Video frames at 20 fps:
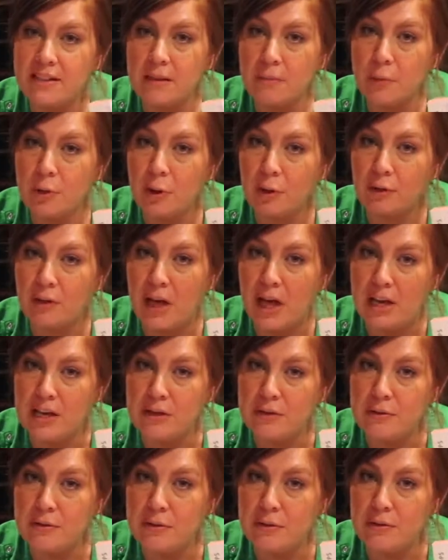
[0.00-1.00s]
someone online
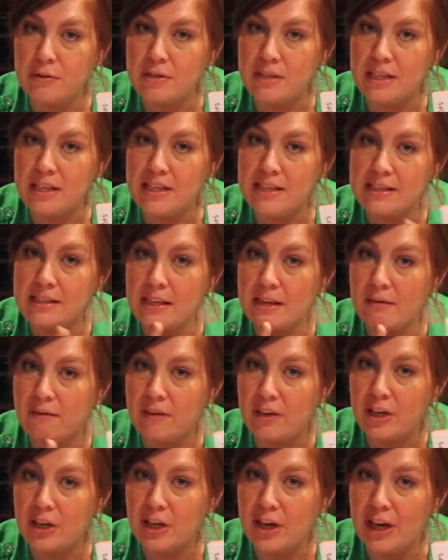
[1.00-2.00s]
who's used this and
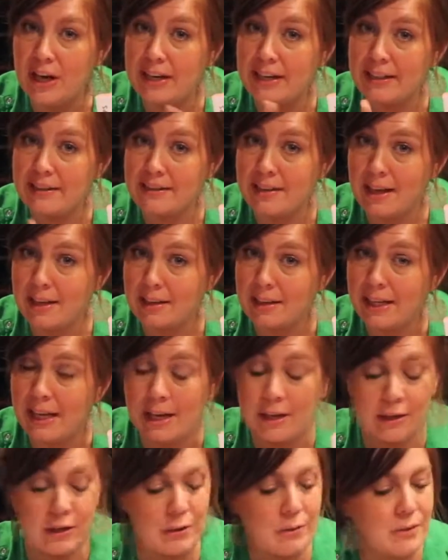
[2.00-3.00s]
figure out exactly
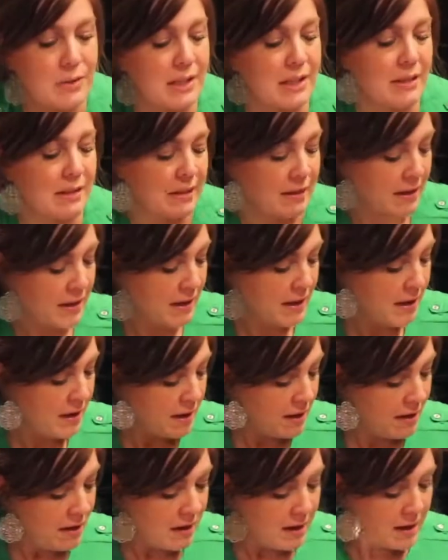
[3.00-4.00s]
how to use it.
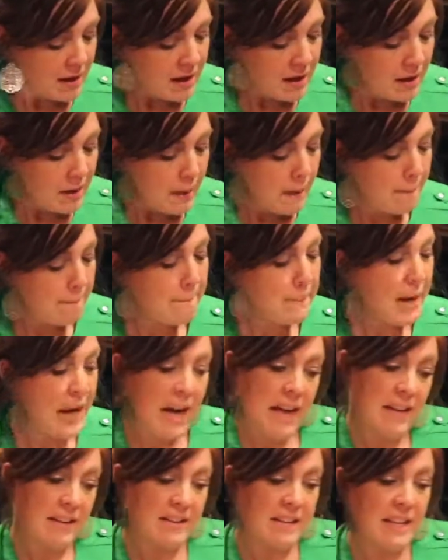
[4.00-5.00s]

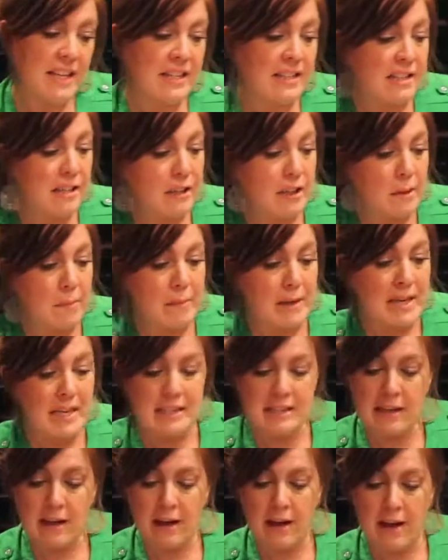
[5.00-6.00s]
But until the
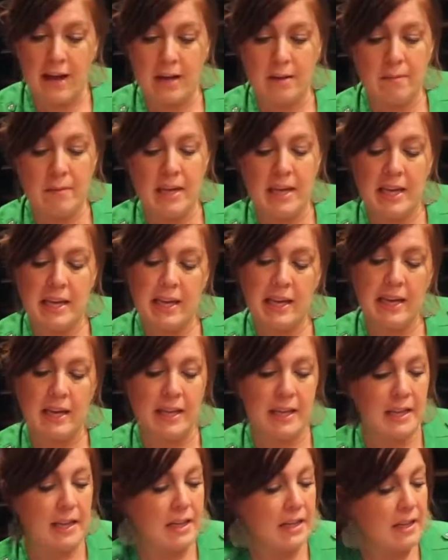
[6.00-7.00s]
meantime, it
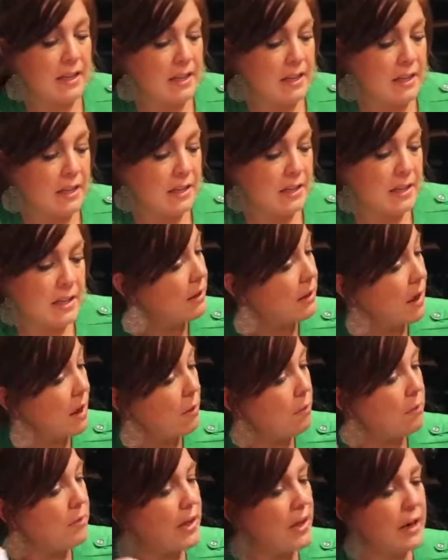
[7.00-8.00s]
is,
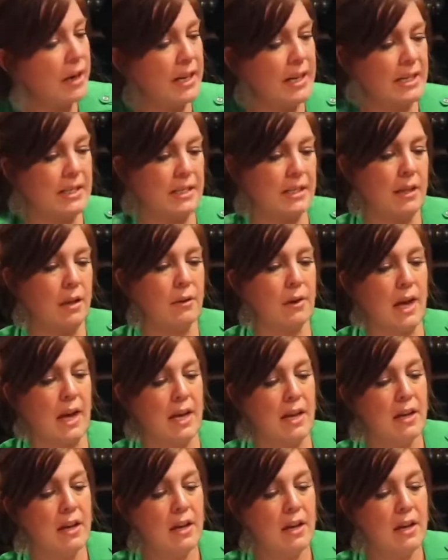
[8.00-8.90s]
oh, there it is. Okay,